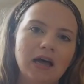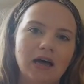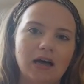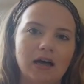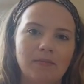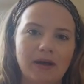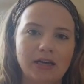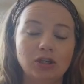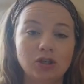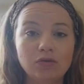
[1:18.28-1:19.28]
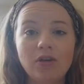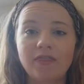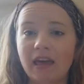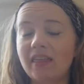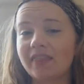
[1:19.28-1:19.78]
I do
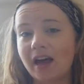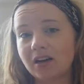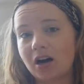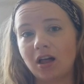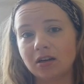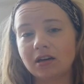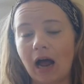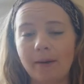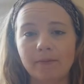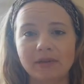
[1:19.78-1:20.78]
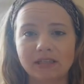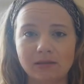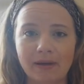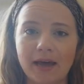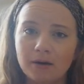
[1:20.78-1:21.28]
think that color complements
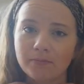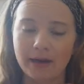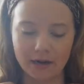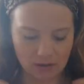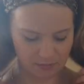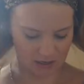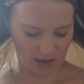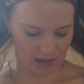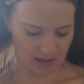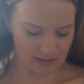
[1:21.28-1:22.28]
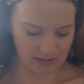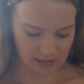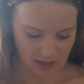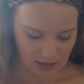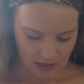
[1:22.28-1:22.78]
this pattern better
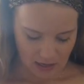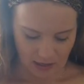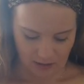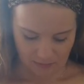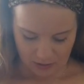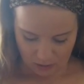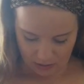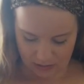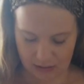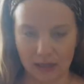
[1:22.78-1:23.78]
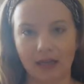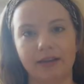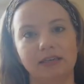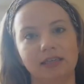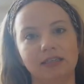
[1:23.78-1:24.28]
because you can see a lot
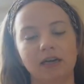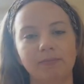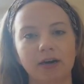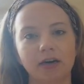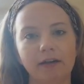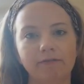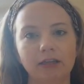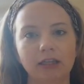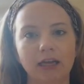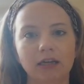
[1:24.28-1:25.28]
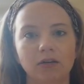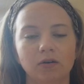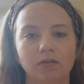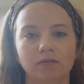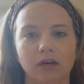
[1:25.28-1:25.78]
of the detail better, I feel like,
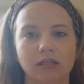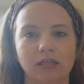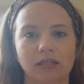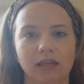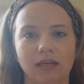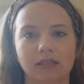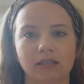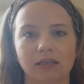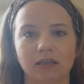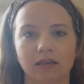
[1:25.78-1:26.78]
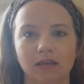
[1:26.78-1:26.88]
versus this.